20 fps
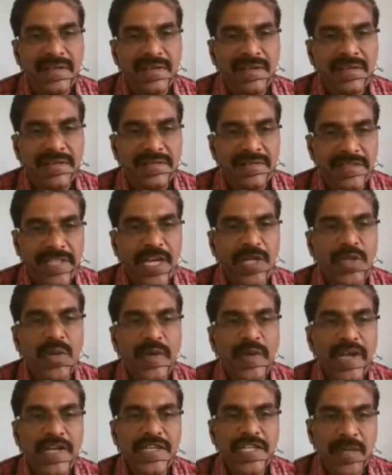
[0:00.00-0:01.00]
They're doing
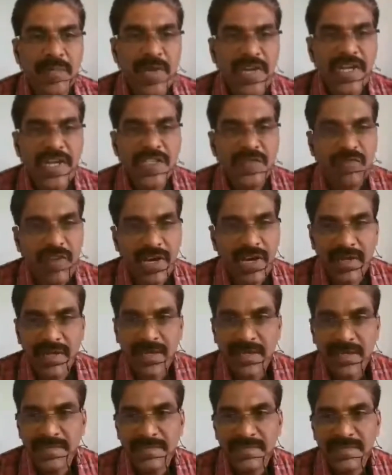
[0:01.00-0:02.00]
a tremendous work
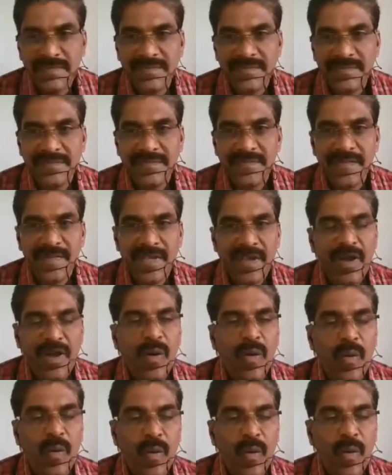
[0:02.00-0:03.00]

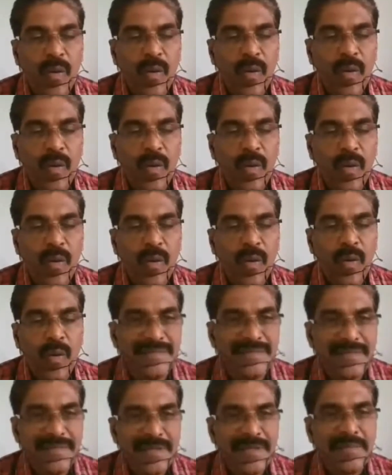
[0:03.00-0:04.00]
1 lakh
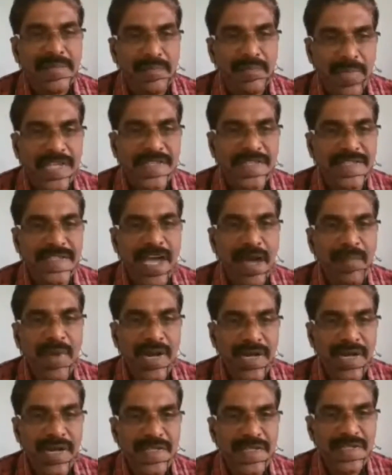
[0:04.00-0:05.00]
plus
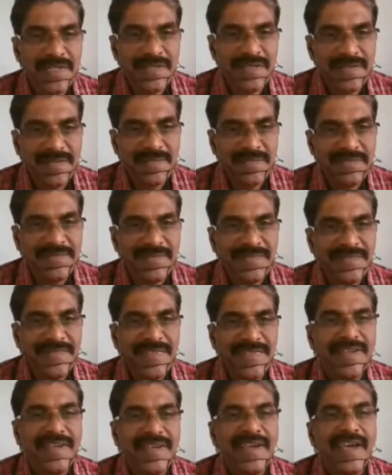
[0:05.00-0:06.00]
samples
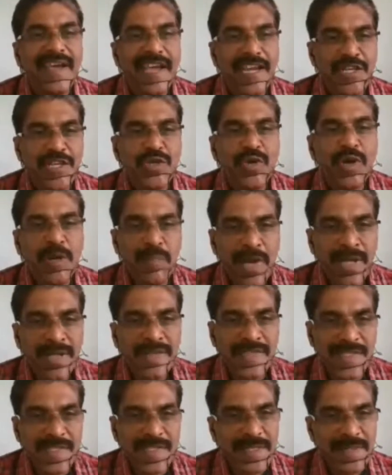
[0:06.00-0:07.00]
in 12 months
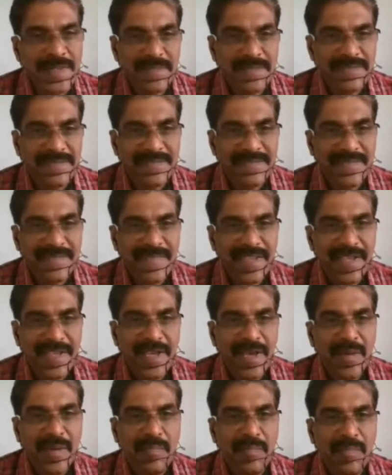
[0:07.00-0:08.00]

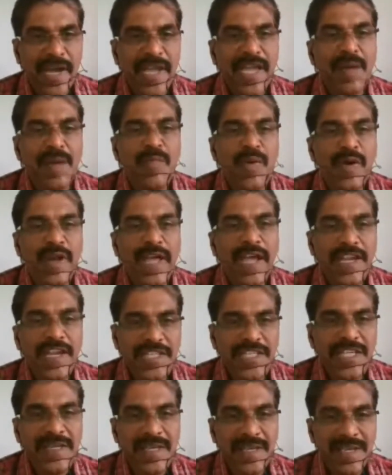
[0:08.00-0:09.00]
by about 80
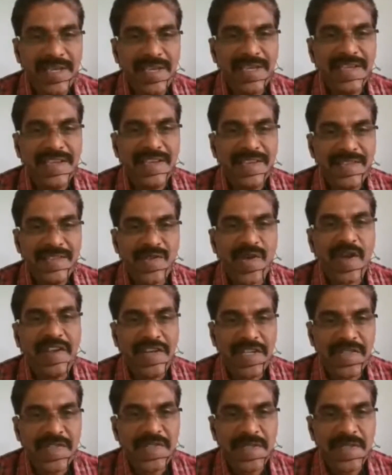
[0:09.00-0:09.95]
scientists.